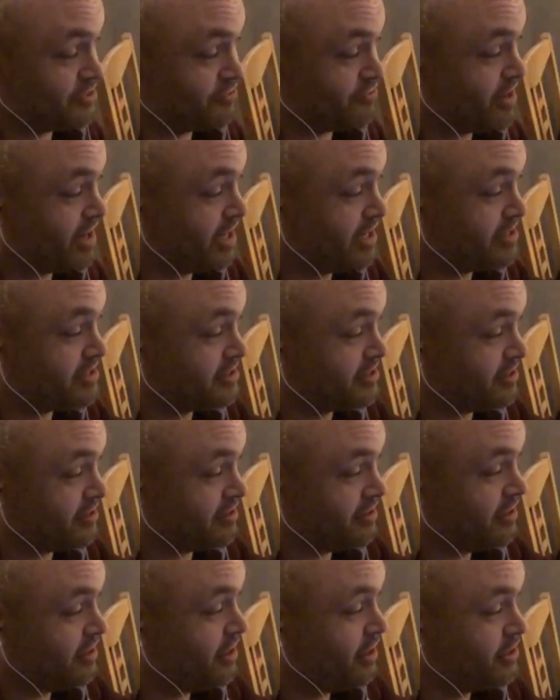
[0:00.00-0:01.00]
ready to
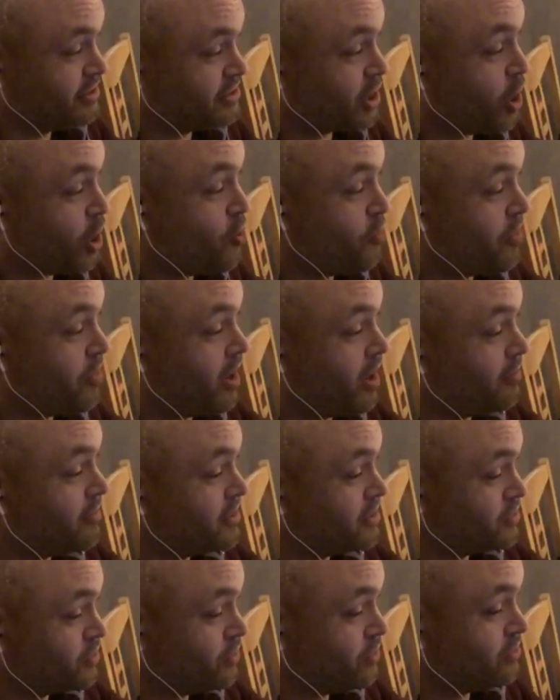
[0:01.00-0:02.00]
open up the
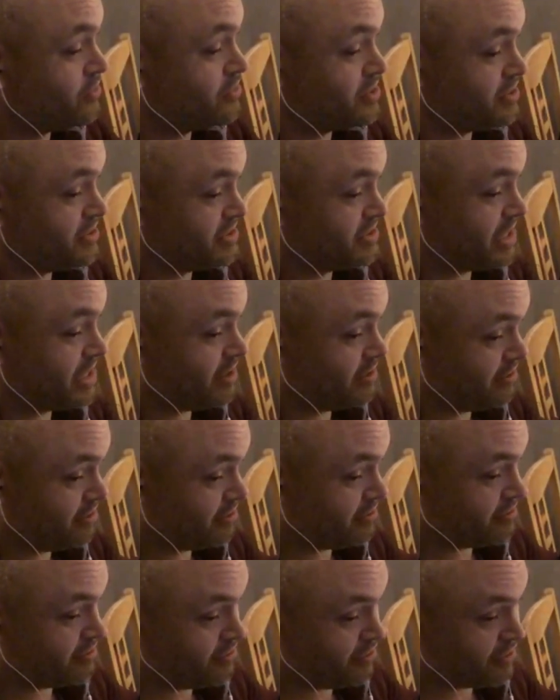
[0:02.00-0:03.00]
doors and say,
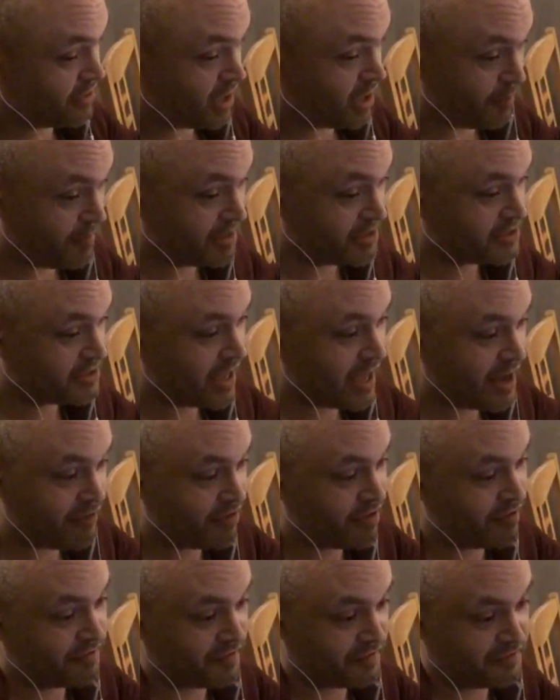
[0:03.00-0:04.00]
look, come into
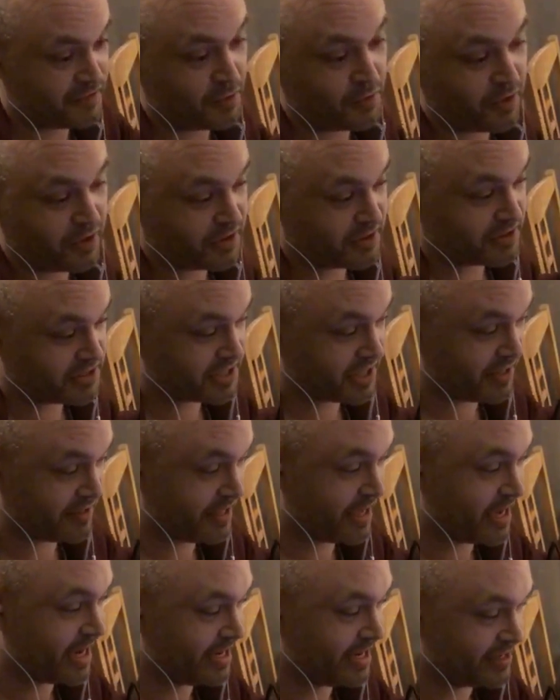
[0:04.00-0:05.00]
Area 51 and see
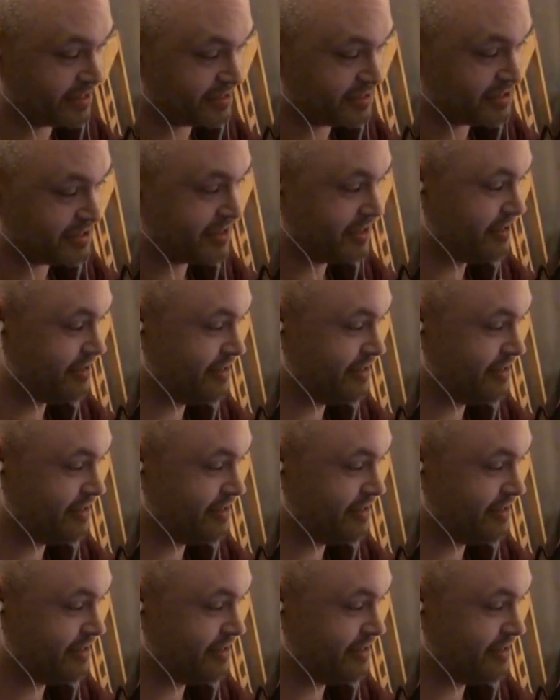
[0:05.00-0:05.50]
the aliens.